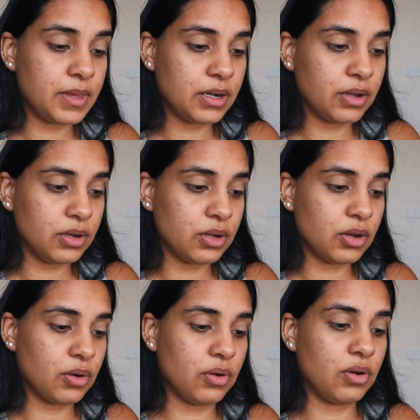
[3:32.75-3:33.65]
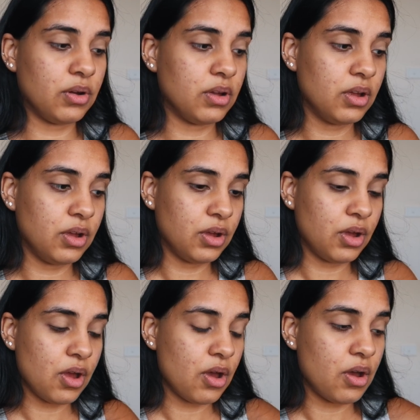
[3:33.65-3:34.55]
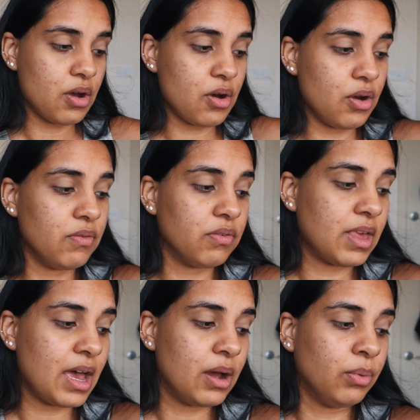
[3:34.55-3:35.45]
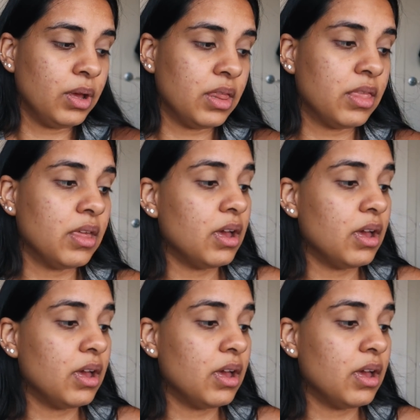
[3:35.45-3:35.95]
then gonna go over that with